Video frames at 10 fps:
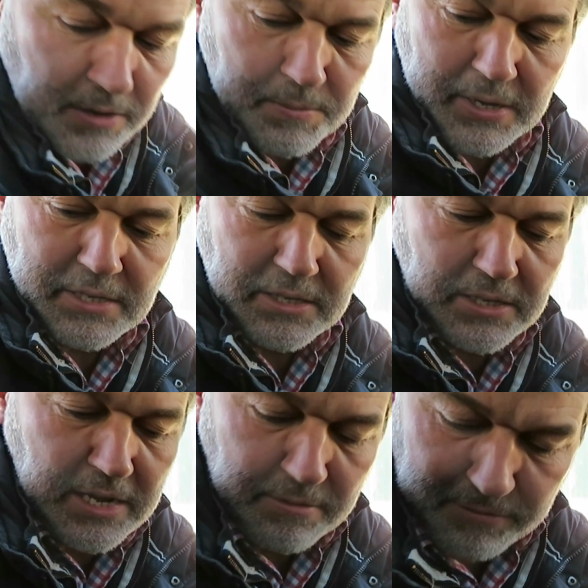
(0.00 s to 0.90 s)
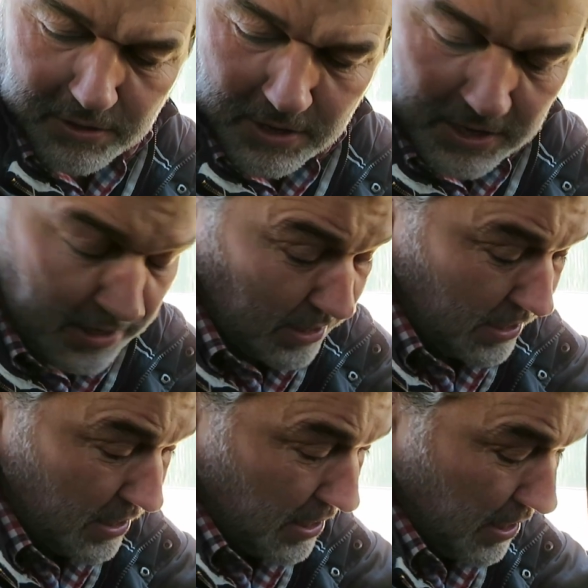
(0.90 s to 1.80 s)
um, isn't helpful
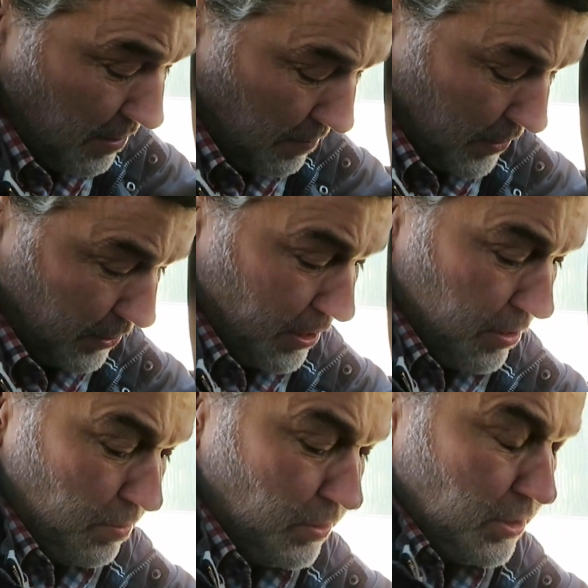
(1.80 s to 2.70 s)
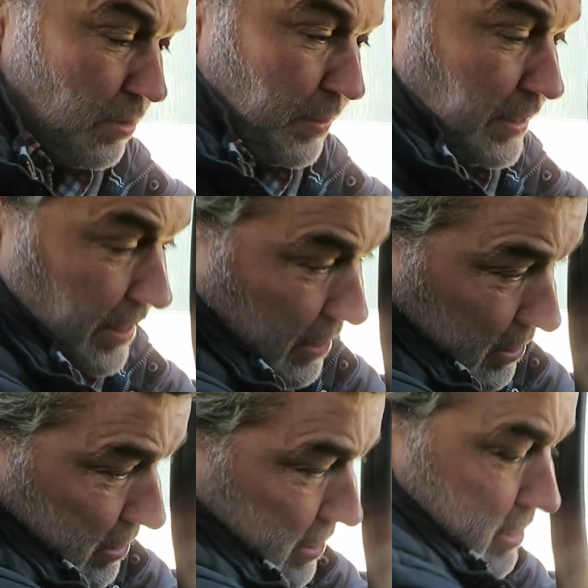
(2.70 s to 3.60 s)
um, so it's no big
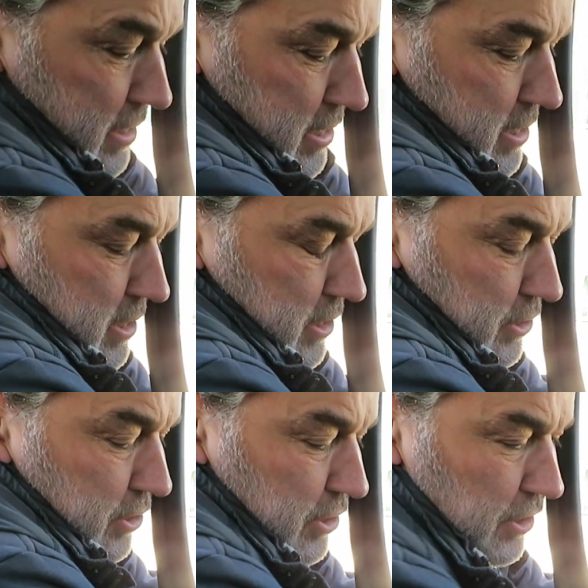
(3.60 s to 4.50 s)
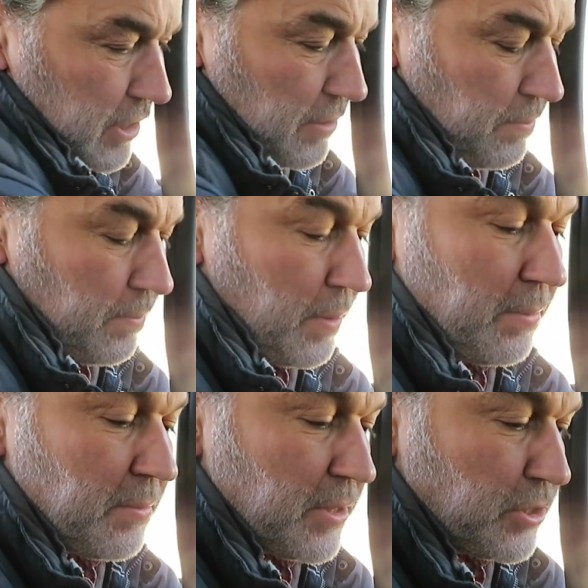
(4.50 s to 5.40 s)
deal just um,
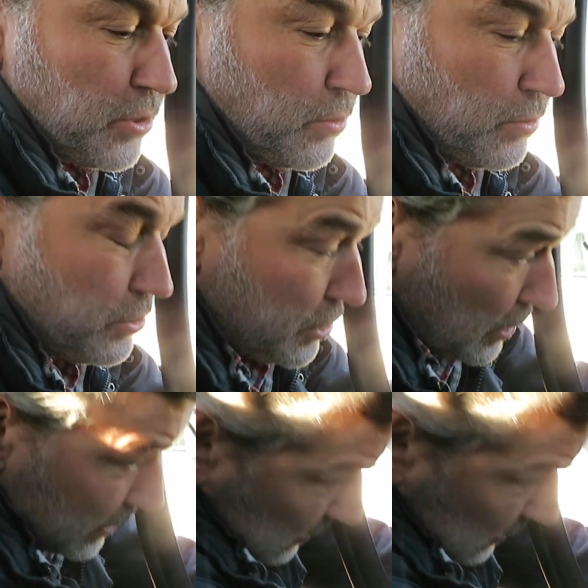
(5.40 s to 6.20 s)
probably with a torch